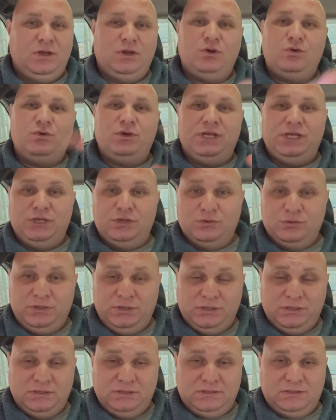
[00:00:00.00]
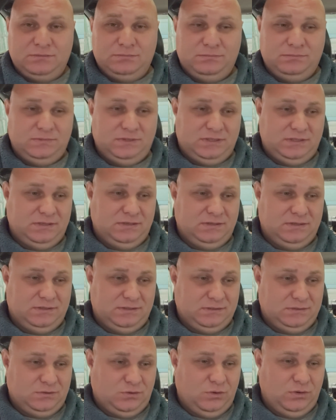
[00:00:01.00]
reunion,
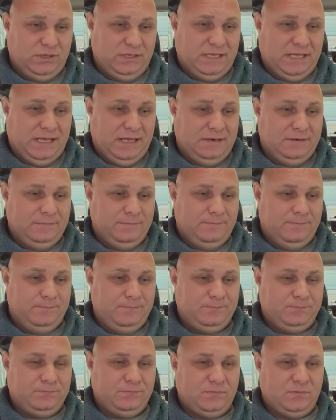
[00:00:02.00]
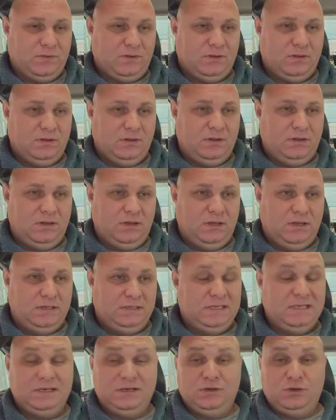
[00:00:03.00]
to call it that,
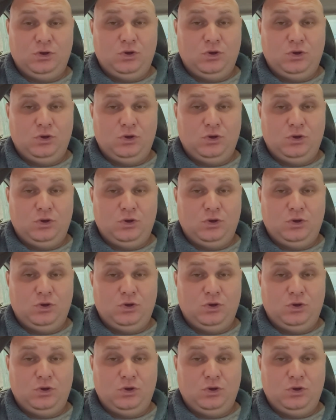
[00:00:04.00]
didn't